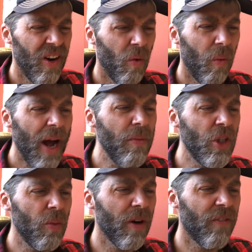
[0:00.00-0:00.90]
Why
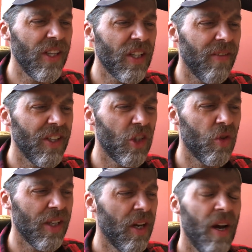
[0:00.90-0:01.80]
would you wear face coverings in
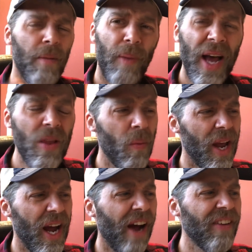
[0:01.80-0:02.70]
trucks? By the
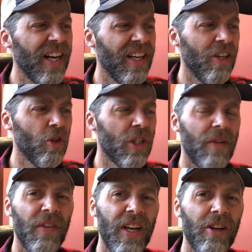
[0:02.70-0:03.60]
way, I've got an
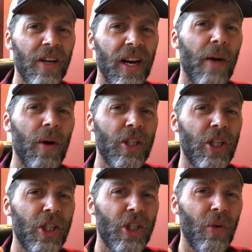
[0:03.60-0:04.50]
interesting video here I want
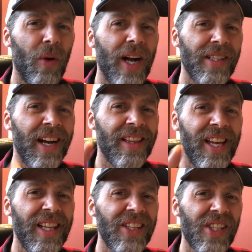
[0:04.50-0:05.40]
you just to watch. I
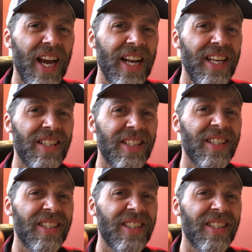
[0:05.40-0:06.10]
think this guy needs to